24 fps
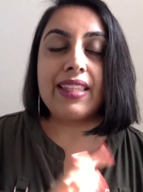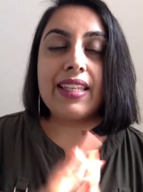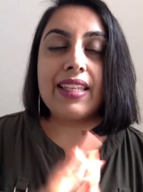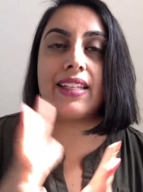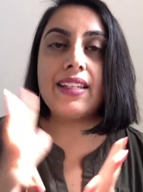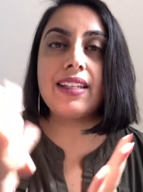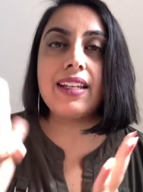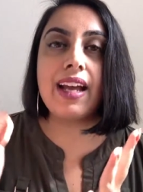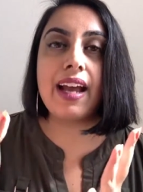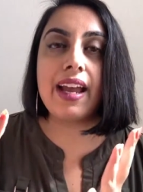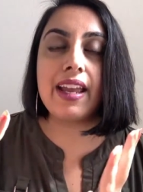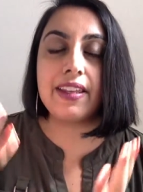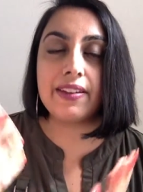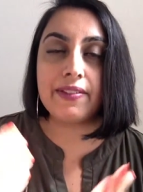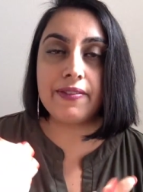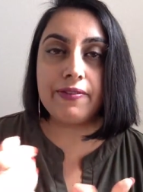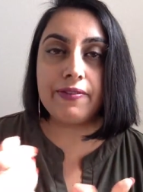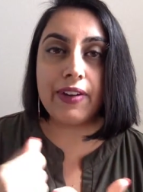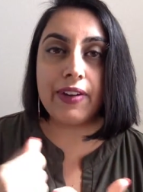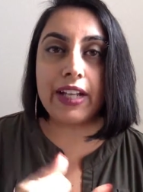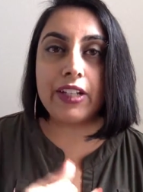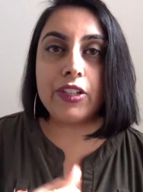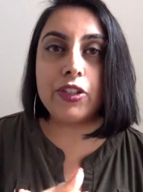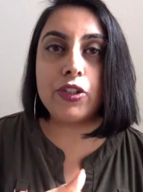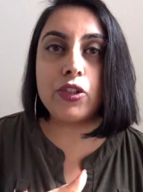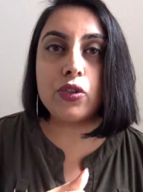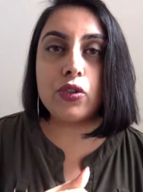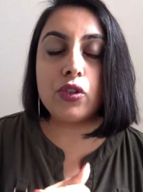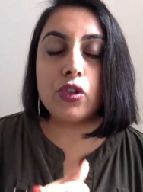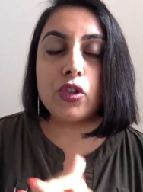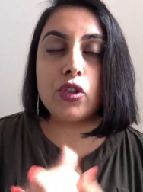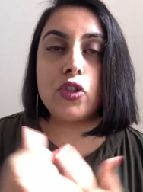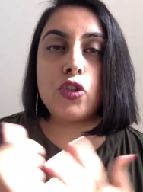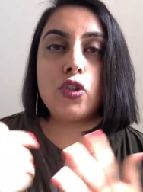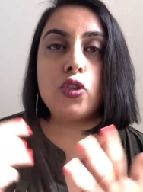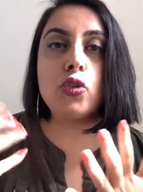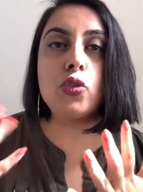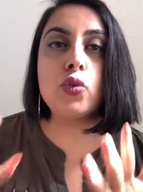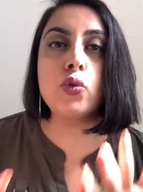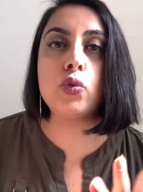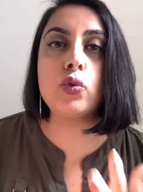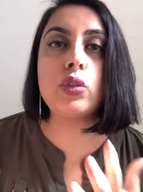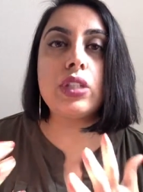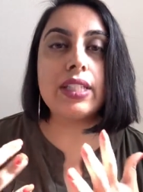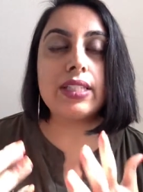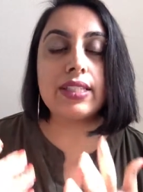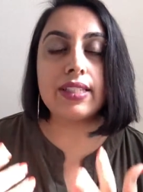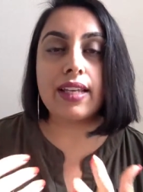then I invite you to
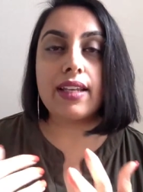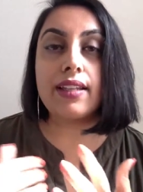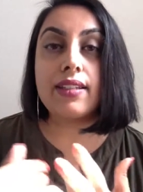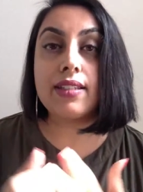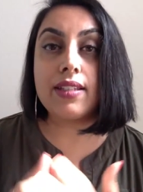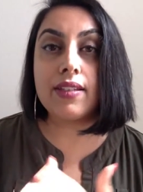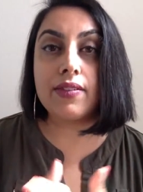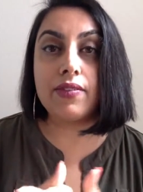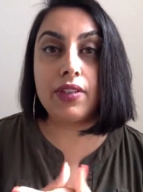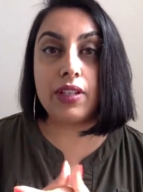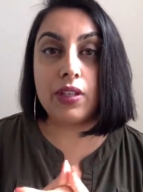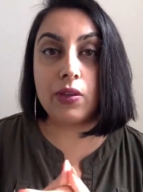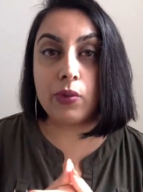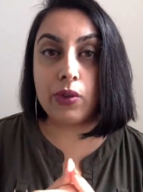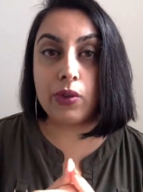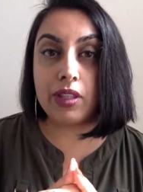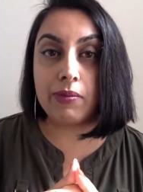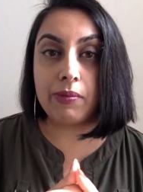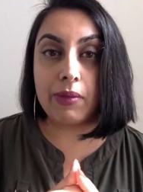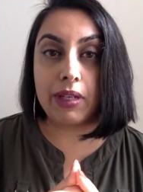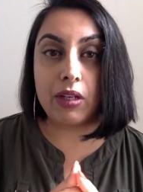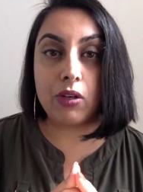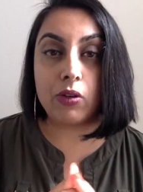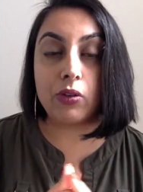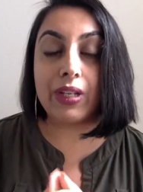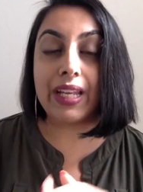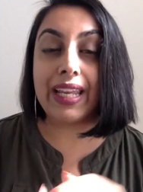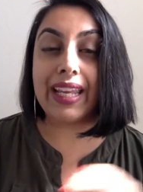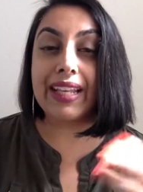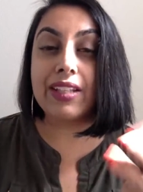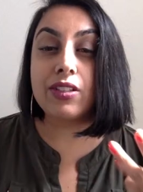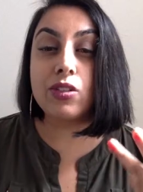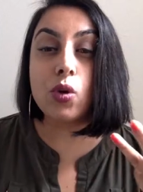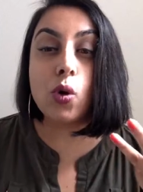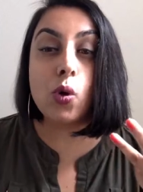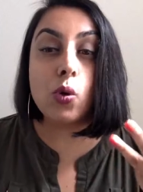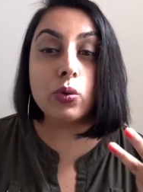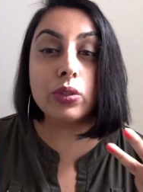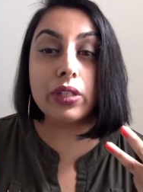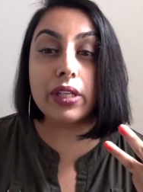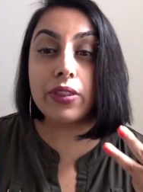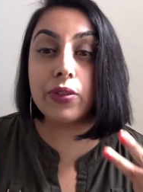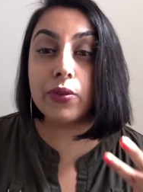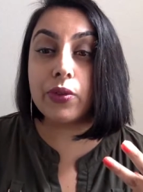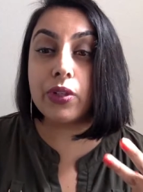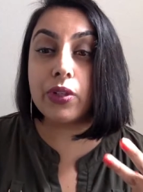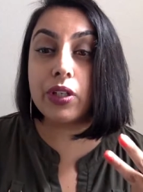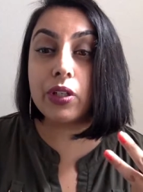do this activity with me. Okay? It's
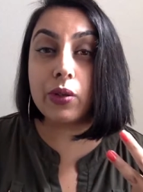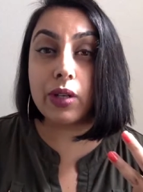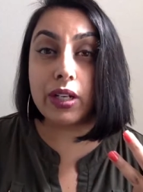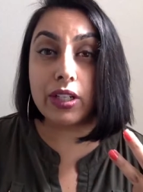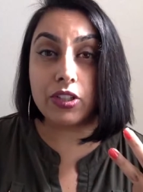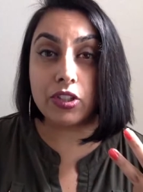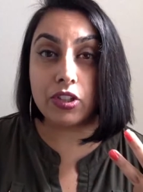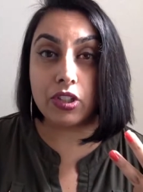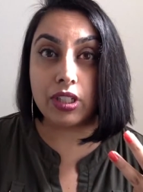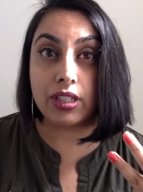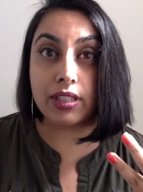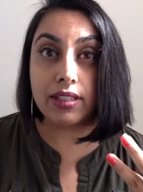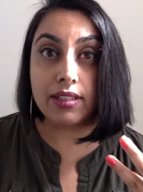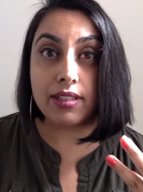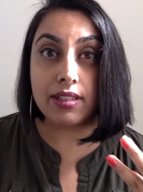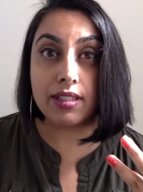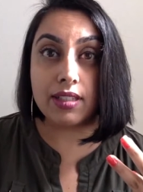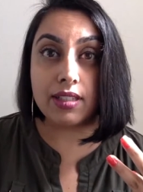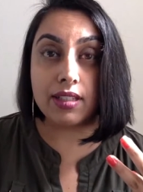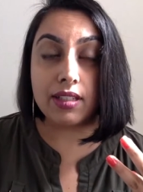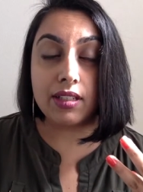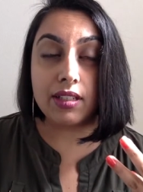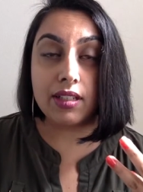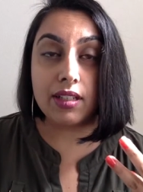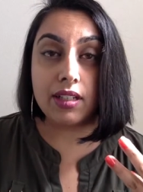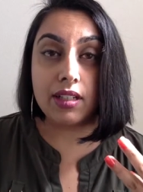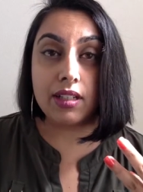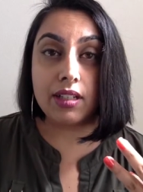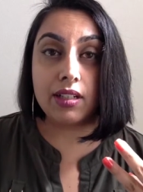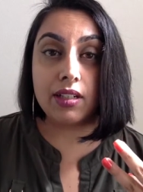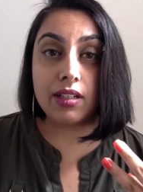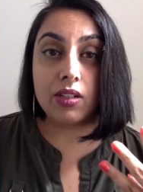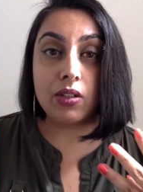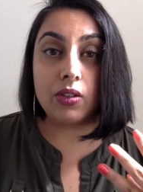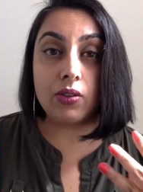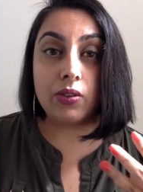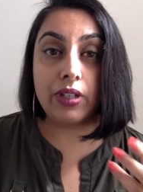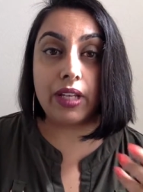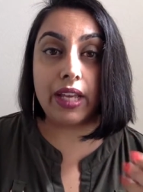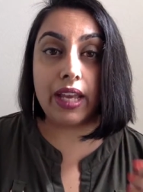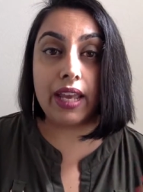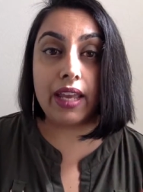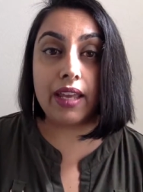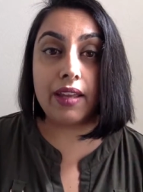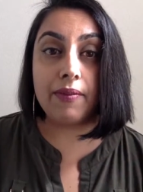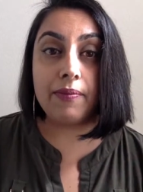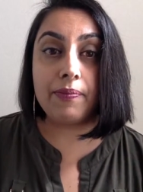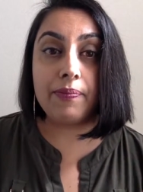only 3 questions.
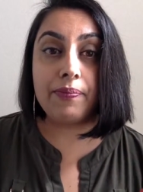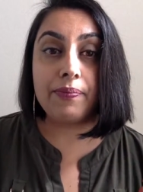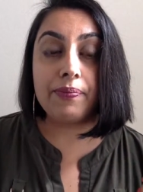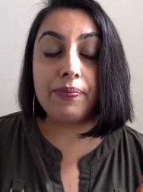Okay?